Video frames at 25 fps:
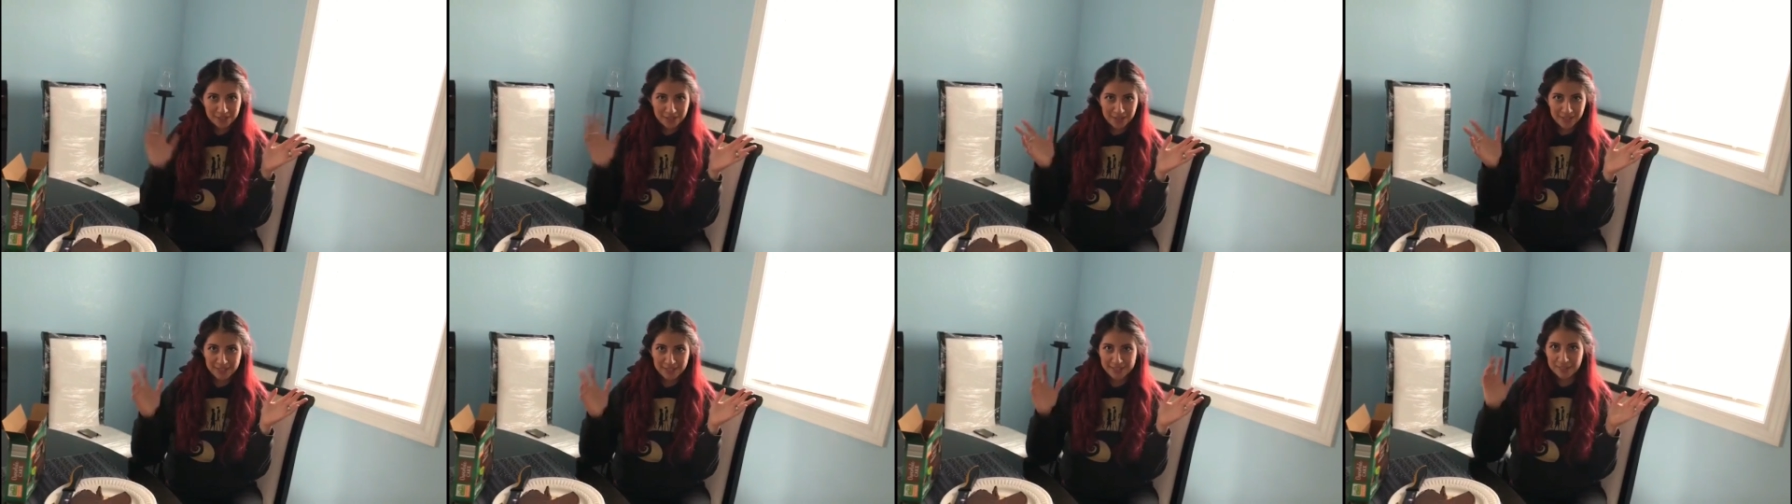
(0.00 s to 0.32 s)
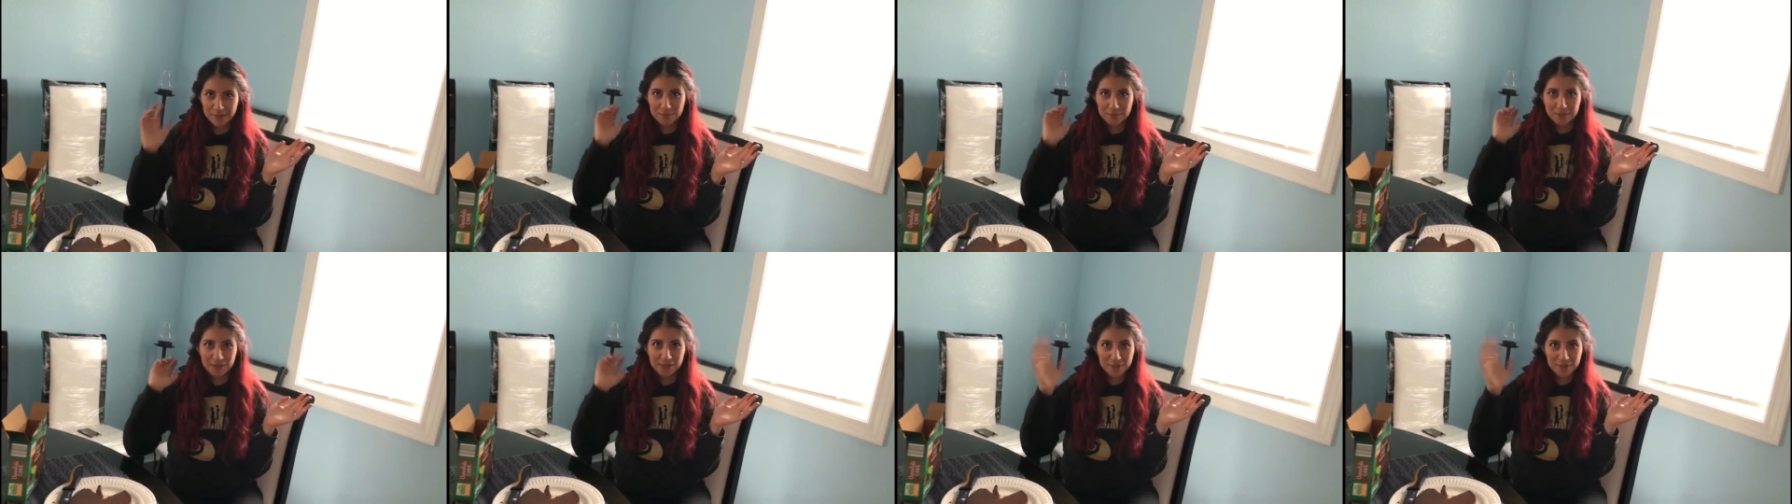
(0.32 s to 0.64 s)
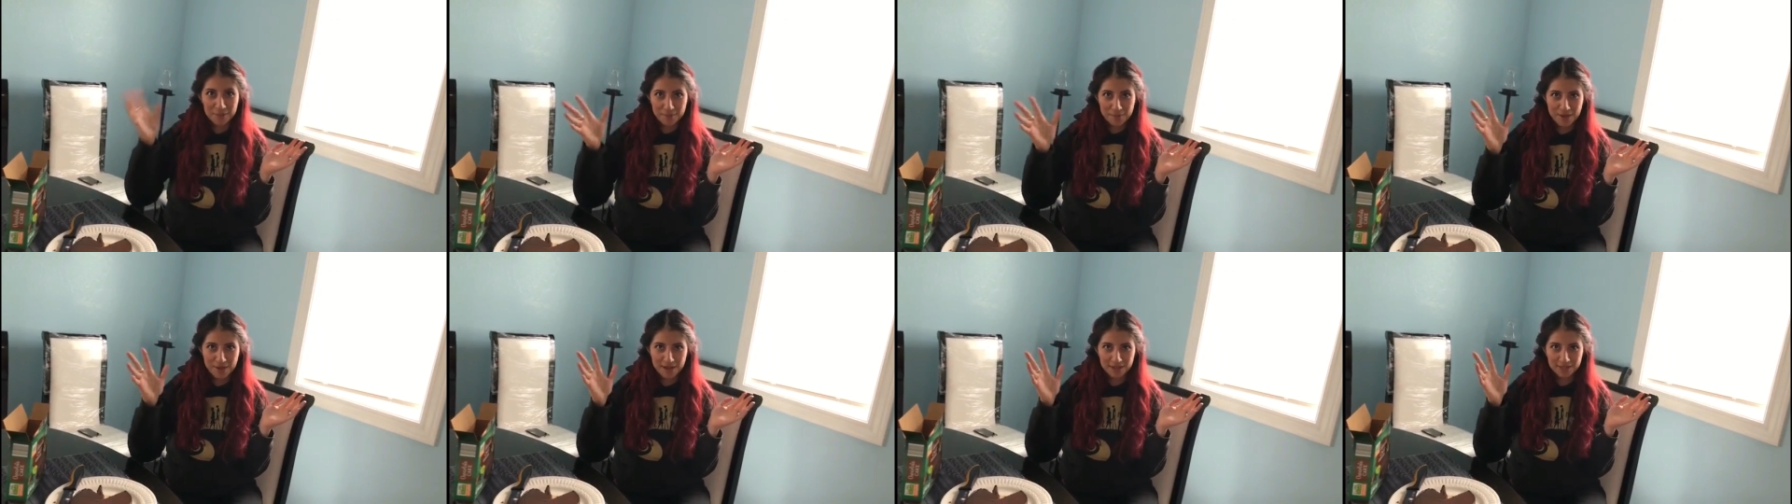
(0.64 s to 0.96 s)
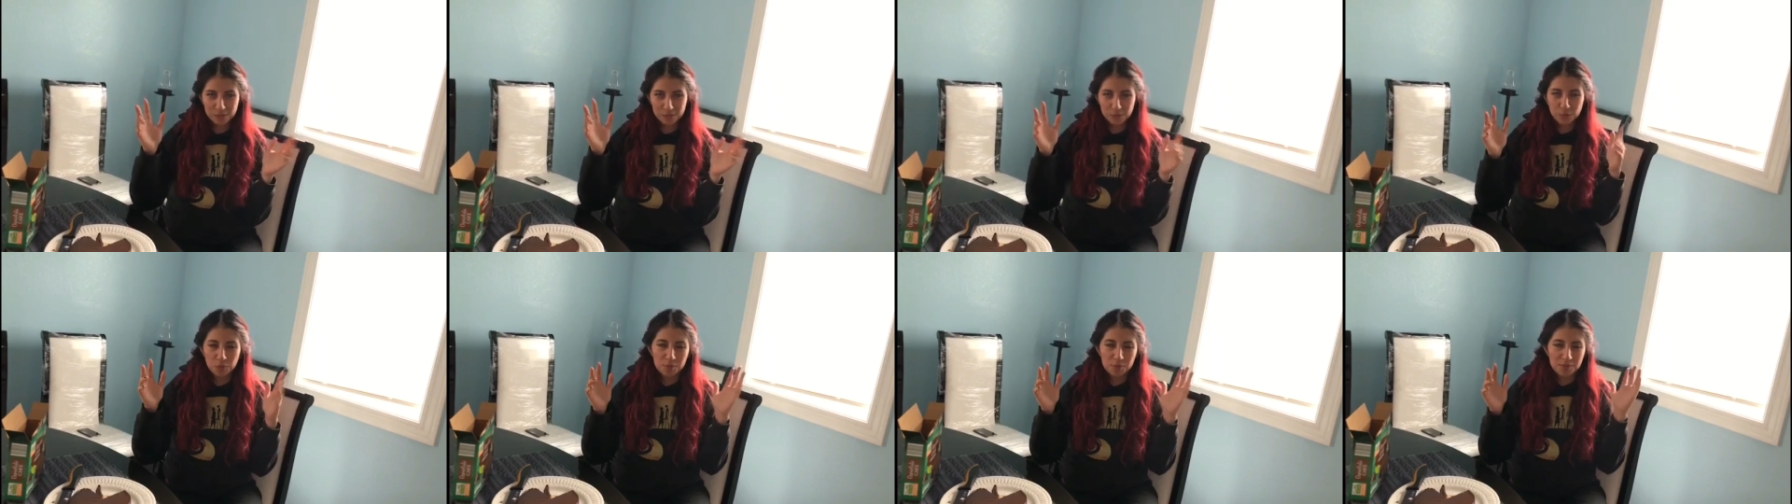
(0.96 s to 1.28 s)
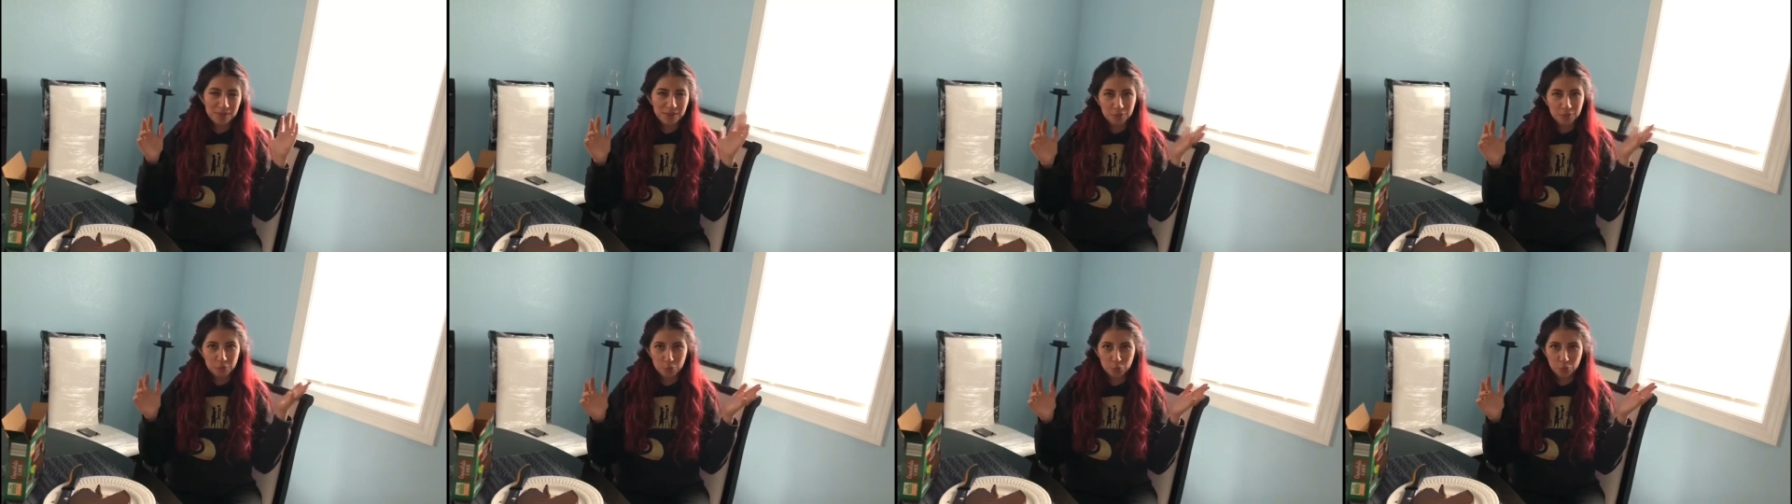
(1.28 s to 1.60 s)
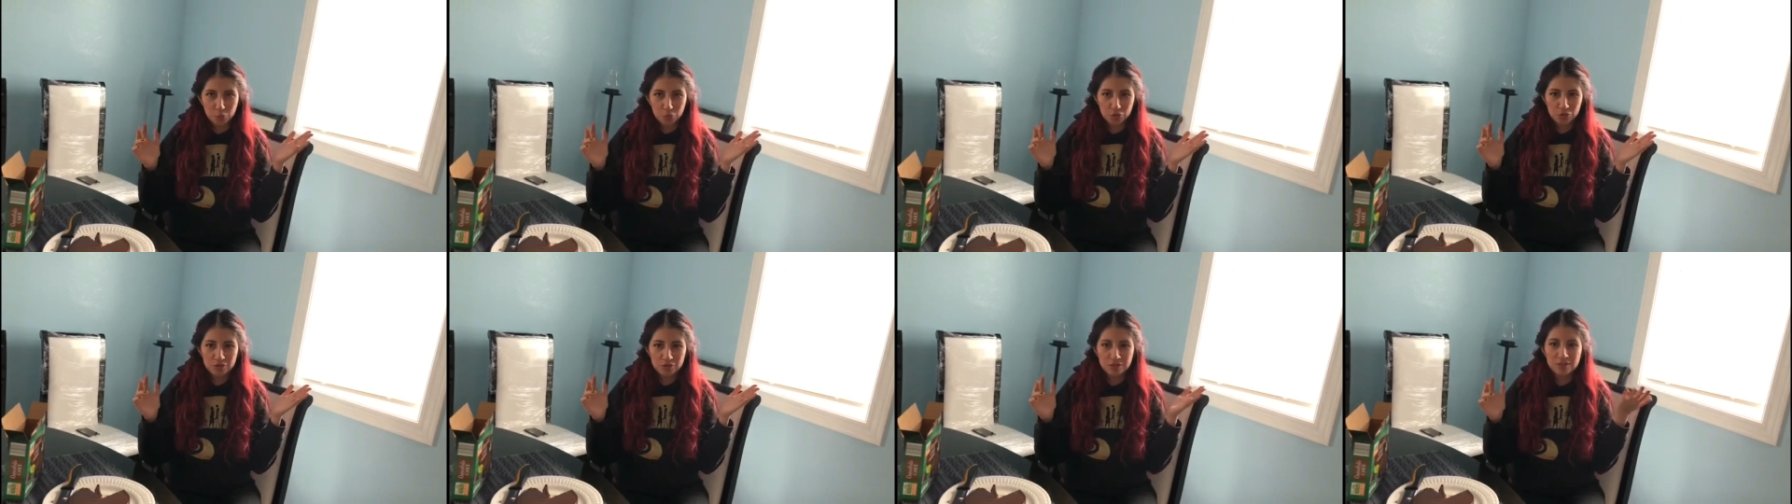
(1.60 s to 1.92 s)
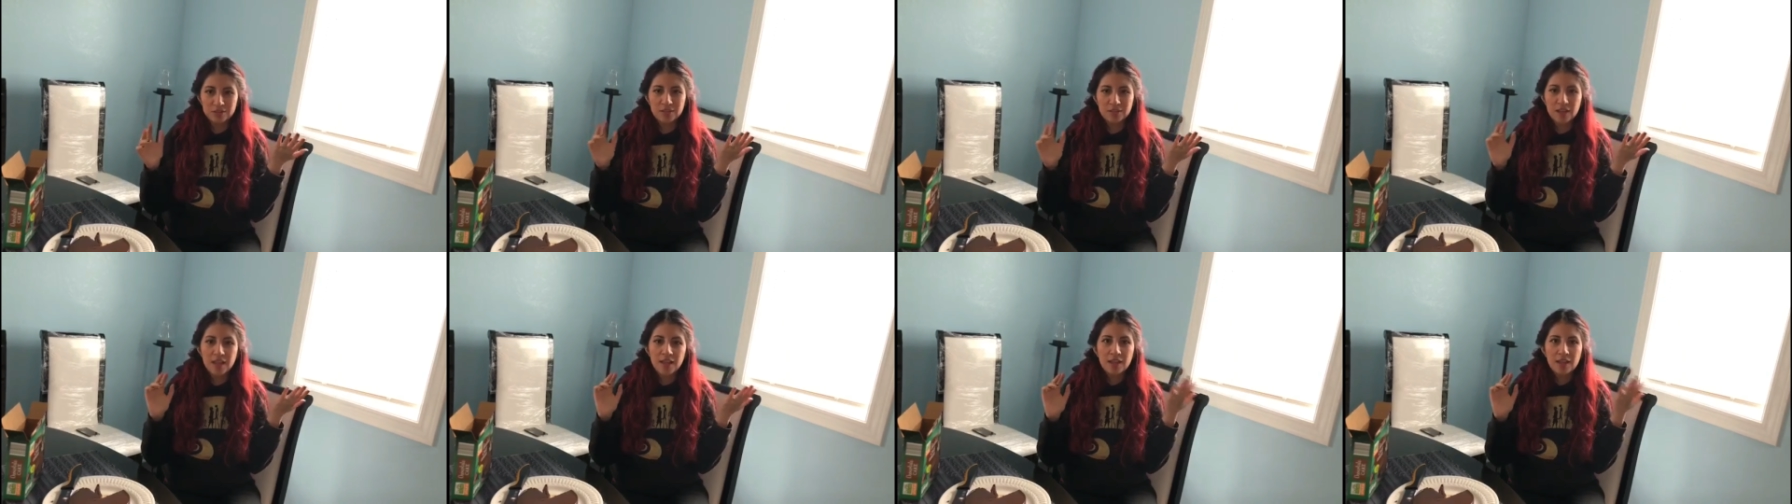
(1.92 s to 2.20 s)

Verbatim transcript: to 10, 10 being the best, 1 being the worst,